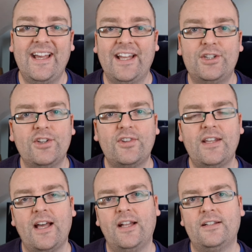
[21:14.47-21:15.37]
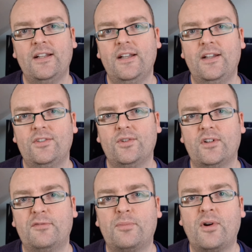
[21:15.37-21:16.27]
And doesn't that sort
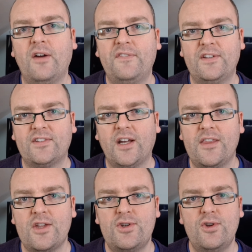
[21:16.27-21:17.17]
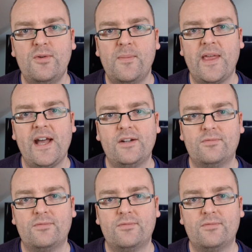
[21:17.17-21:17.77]
of prophesy the doom that